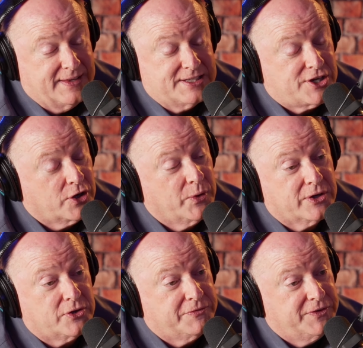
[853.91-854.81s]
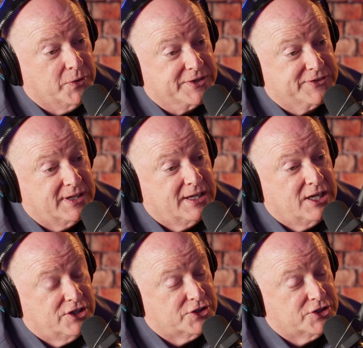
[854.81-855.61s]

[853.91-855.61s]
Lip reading: And that's our critical few, isn't it? The